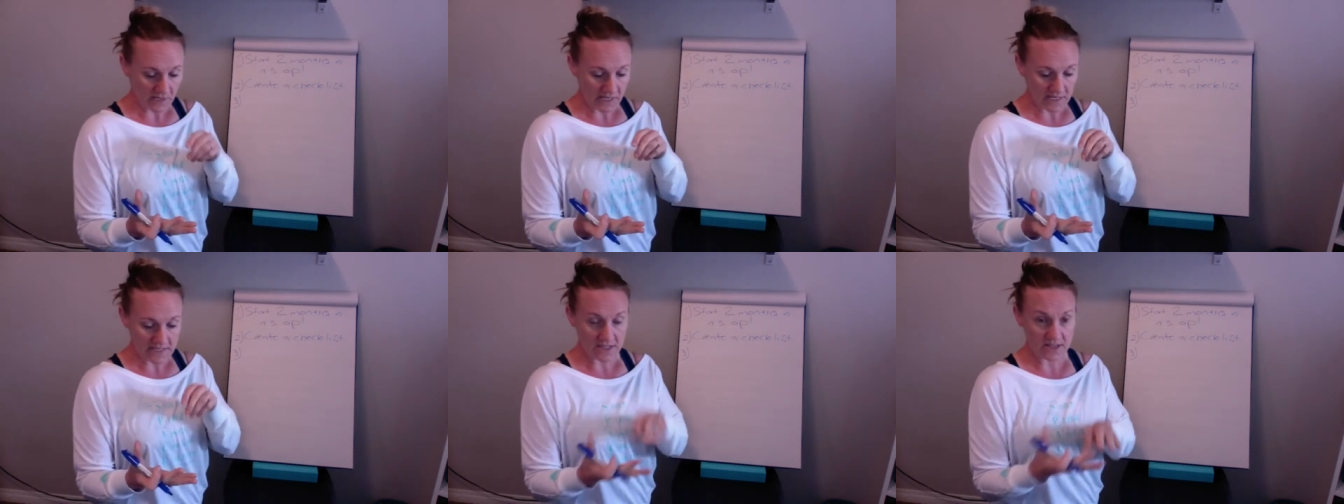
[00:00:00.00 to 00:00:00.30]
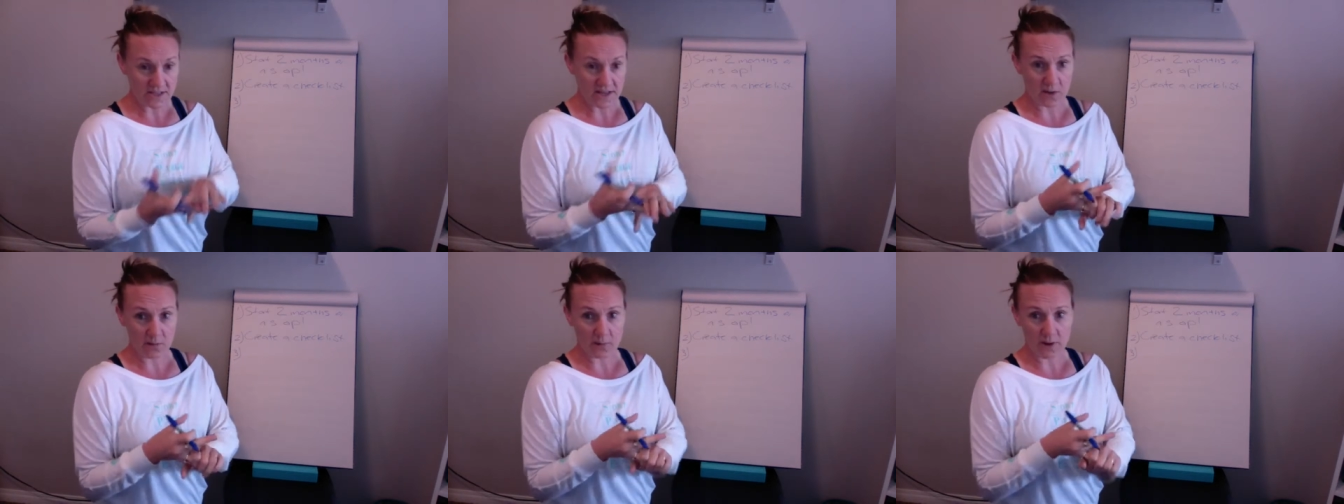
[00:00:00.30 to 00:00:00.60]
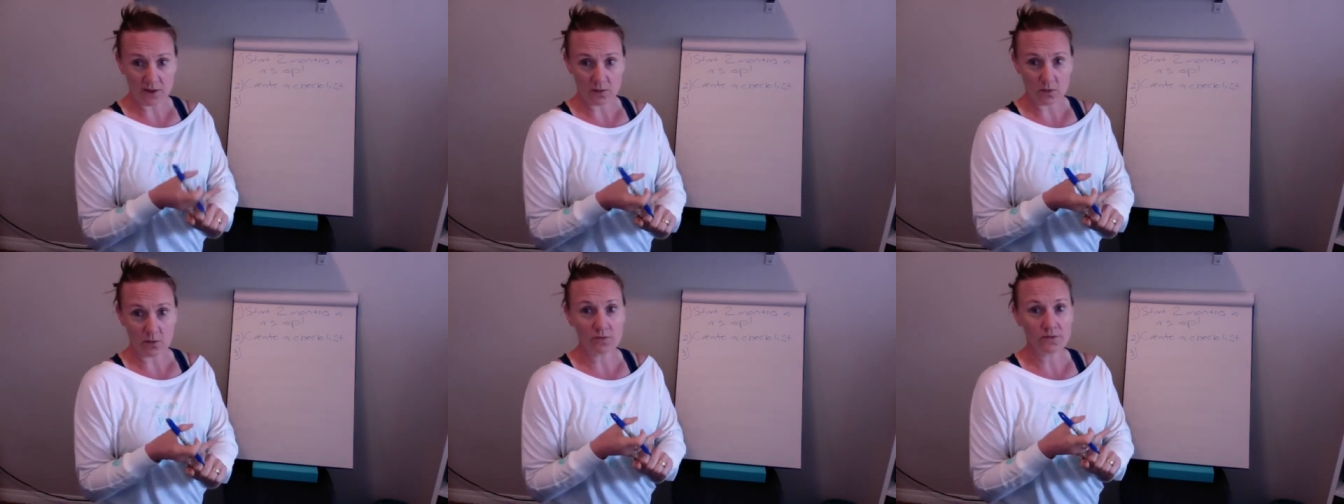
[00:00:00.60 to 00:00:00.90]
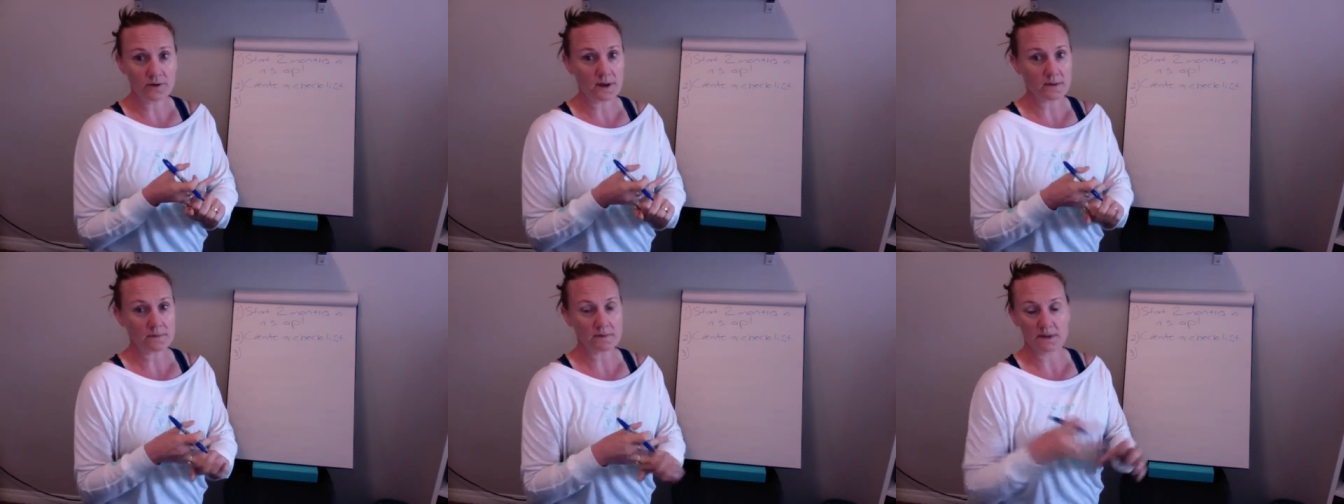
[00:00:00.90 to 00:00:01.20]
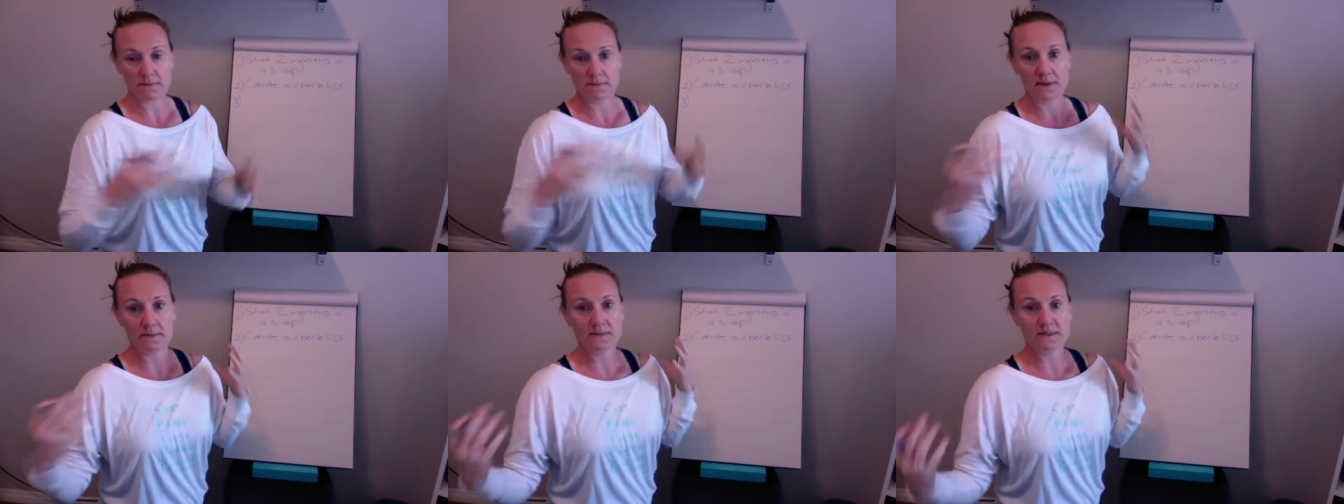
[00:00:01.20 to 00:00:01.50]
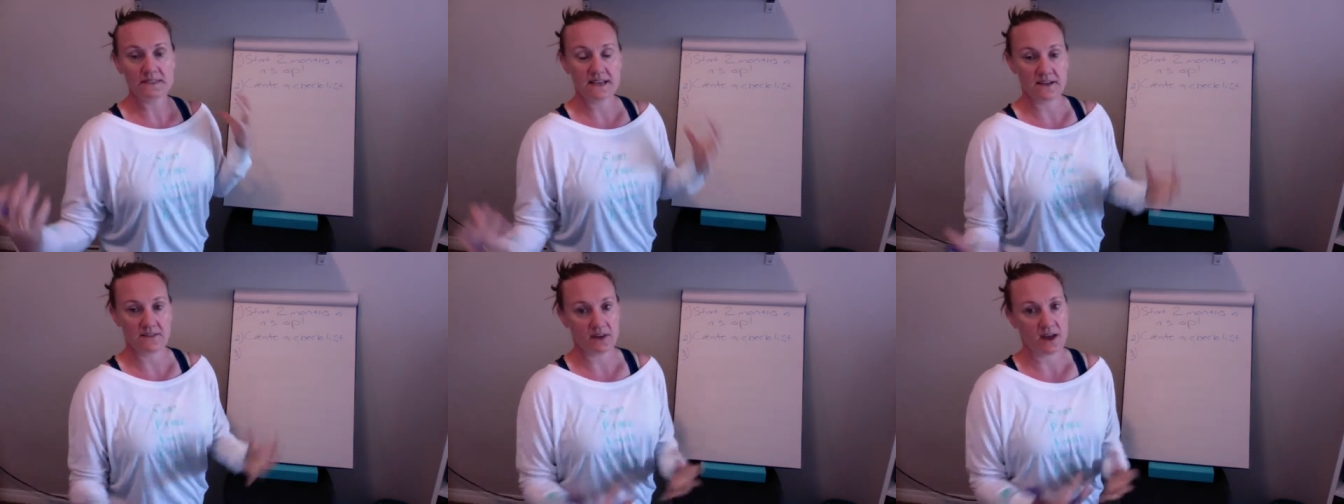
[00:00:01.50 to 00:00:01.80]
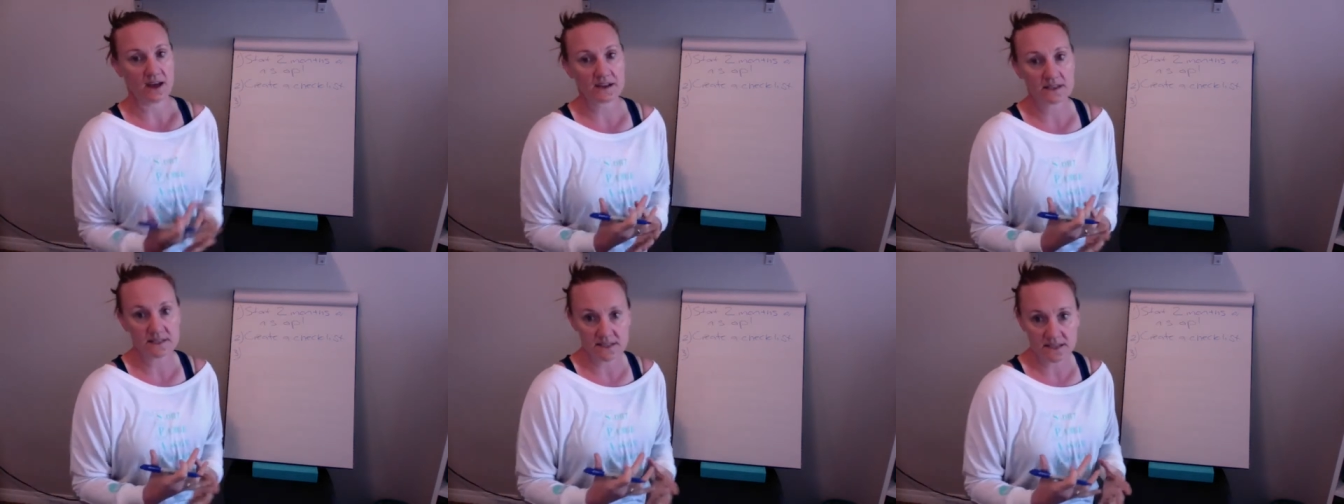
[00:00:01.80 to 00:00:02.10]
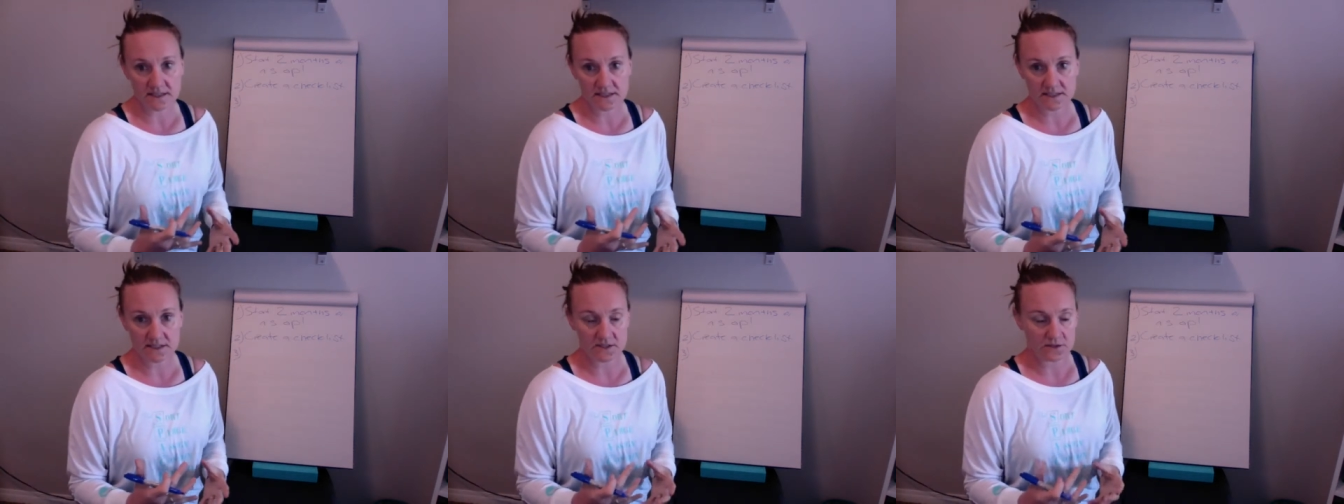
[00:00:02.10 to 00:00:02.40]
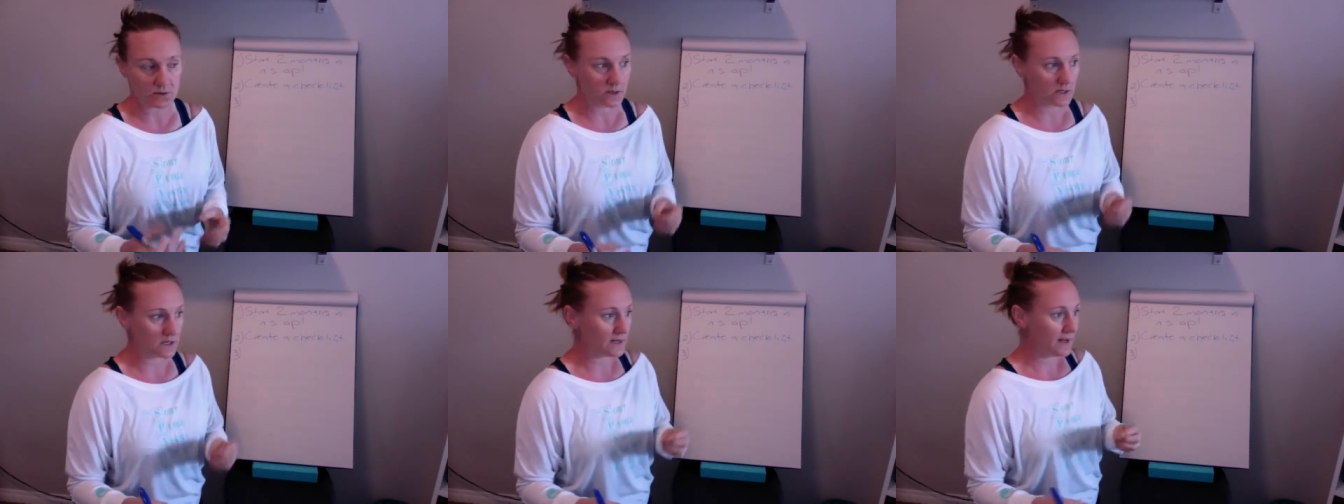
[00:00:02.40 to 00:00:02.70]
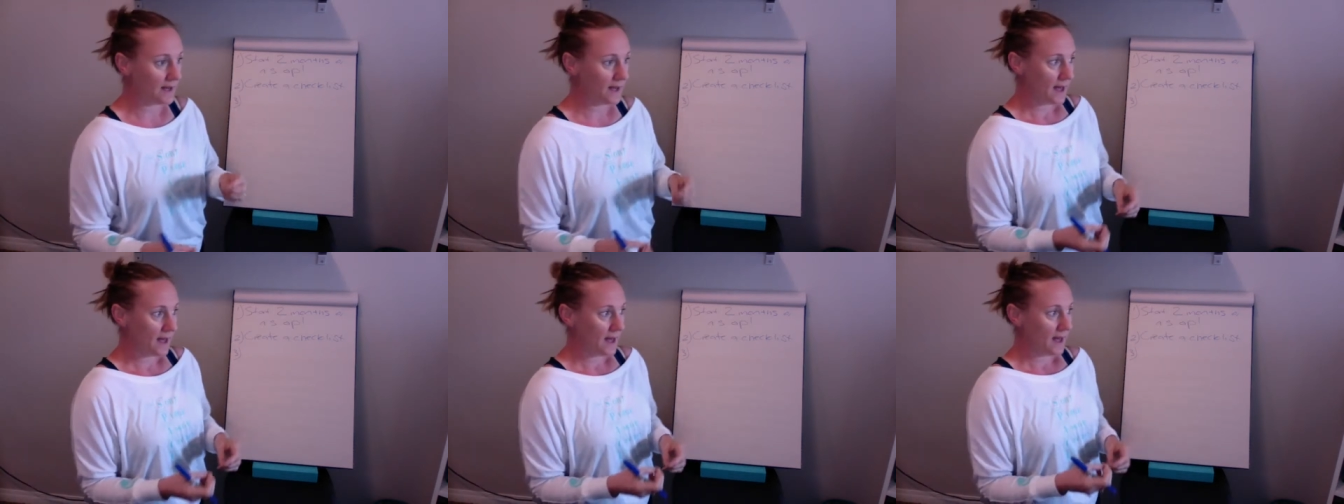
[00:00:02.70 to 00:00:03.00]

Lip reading: So that way all family members have access to it.